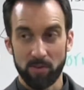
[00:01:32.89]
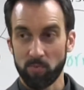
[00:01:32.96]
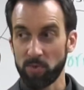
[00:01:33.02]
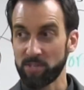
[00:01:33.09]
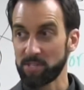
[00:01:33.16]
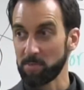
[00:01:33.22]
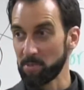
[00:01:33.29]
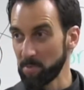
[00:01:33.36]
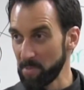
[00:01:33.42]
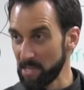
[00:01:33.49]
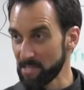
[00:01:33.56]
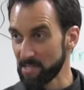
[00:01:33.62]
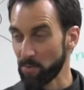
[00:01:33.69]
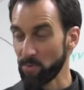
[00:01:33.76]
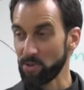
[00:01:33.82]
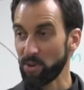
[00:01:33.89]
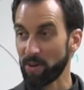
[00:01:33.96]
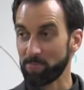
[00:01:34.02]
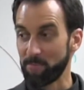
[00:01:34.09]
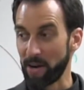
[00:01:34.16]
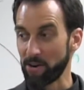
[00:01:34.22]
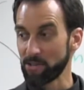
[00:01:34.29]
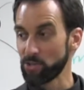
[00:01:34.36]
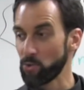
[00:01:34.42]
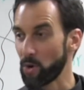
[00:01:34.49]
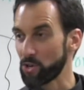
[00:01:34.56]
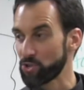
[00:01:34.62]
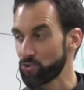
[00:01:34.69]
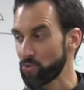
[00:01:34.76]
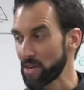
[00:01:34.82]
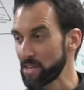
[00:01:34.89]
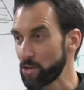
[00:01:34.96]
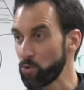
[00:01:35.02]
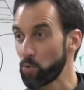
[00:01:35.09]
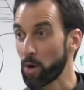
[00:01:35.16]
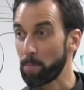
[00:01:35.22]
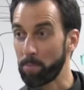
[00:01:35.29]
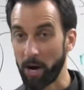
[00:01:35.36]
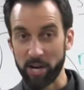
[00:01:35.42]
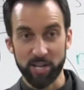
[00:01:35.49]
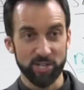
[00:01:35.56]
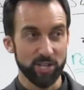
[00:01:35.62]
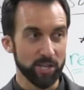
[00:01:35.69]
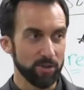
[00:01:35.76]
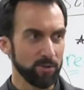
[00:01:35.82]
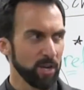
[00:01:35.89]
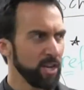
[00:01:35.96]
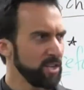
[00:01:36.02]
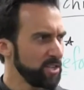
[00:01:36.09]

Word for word: which simply means that when you have parents who are strict and who are punishing you,